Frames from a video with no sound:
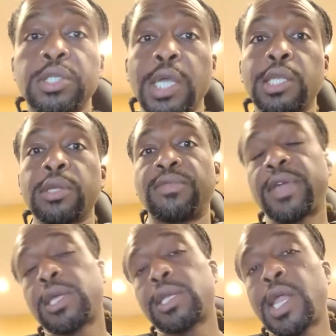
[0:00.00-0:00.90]
selling your
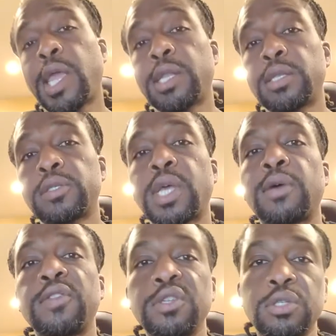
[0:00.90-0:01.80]
vacant land in the
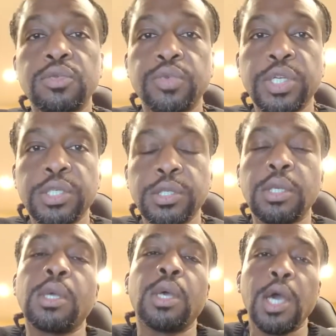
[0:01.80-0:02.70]
southeastern
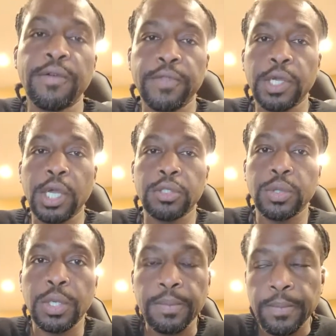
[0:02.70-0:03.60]
region of the
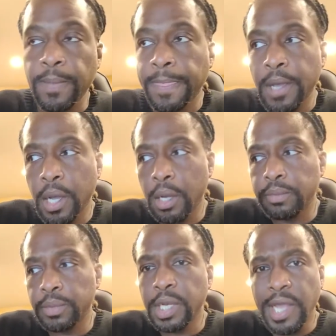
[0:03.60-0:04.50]
country.
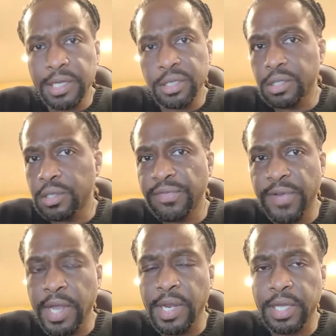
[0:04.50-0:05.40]
Um, next is your
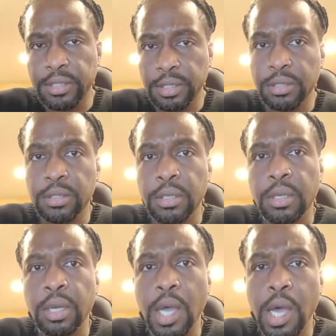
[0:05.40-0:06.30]
finances.
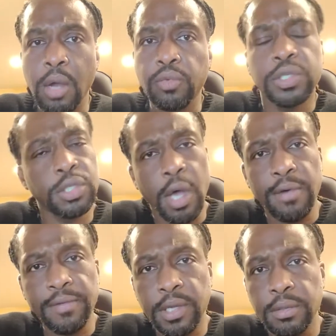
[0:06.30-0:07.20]
Uh,
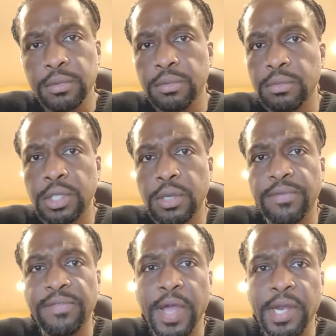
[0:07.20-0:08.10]
resolving you
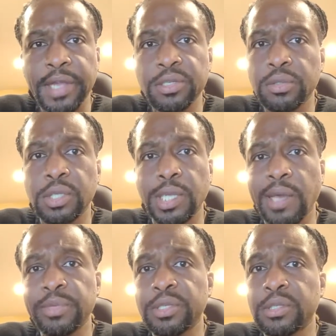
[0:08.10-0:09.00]
know financial
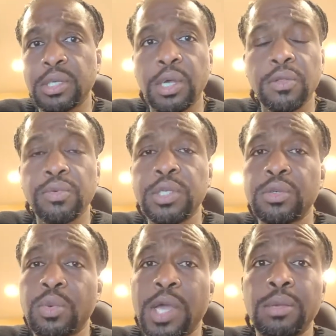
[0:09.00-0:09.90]
dilemmas is another
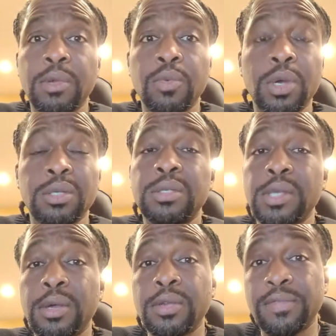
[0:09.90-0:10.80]
reason why you may want to
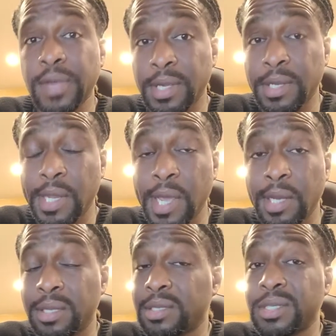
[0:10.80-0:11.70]
sell your vacant
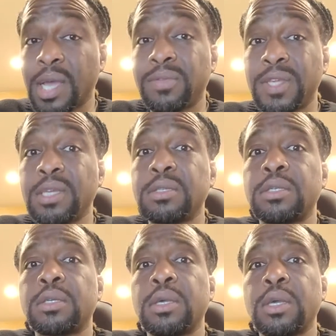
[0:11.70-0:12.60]
land in the
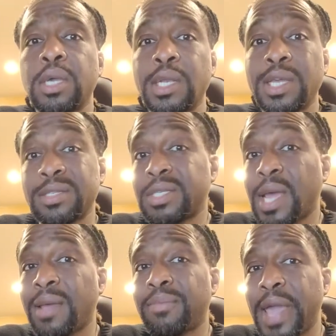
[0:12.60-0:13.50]
southeast and as
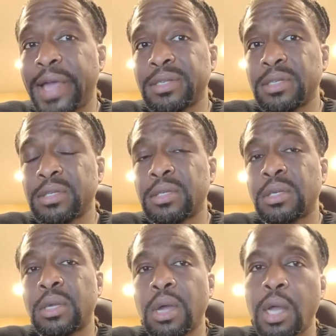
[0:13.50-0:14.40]
time passes,
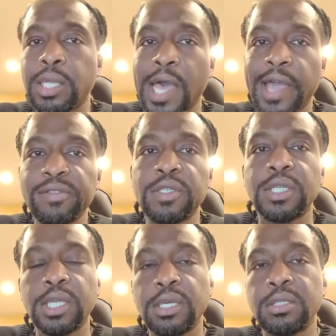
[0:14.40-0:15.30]
our lives
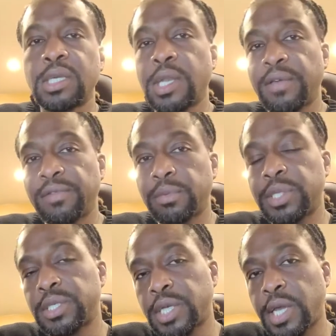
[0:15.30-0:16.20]
and needs
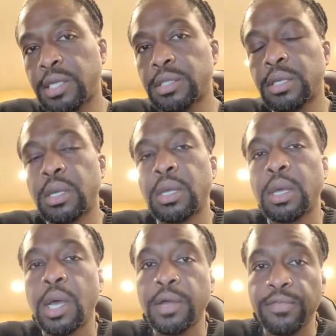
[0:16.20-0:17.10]
inevitably change.
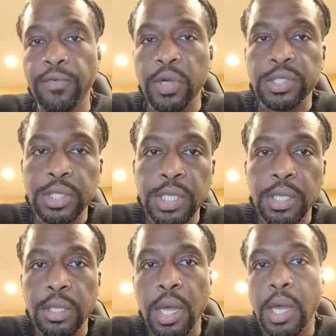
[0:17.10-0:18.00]

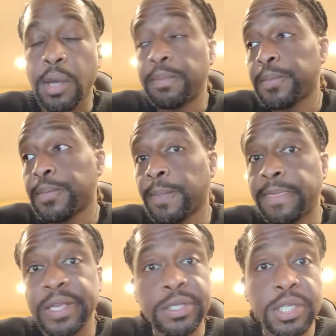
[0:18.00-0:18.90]
Unfortunately, um,
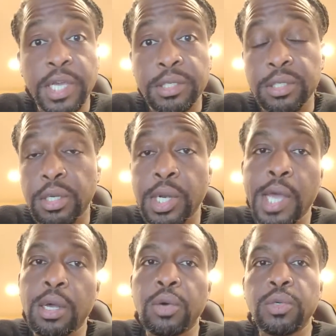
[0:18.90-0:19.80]
these changes are
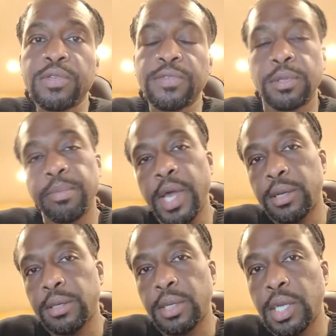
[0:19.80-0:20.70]
not always for the
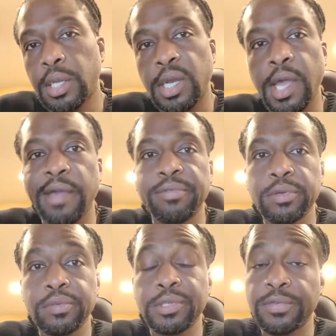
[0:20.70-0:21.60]
better and can have
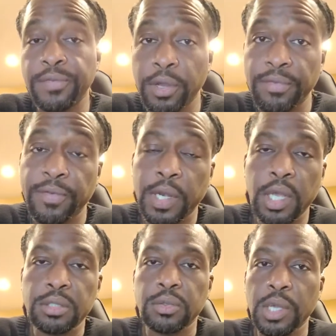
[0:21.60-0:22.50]
a severe
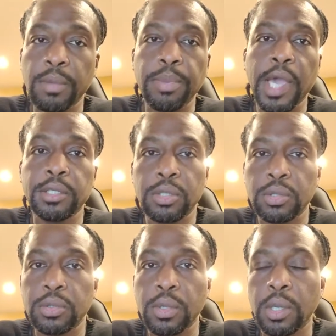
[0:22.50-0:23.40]
financial impact
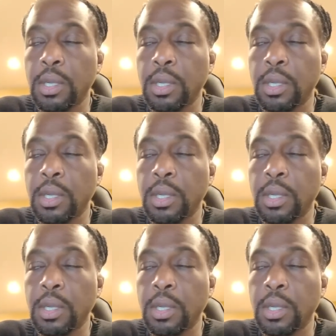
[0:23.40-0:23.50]
on you.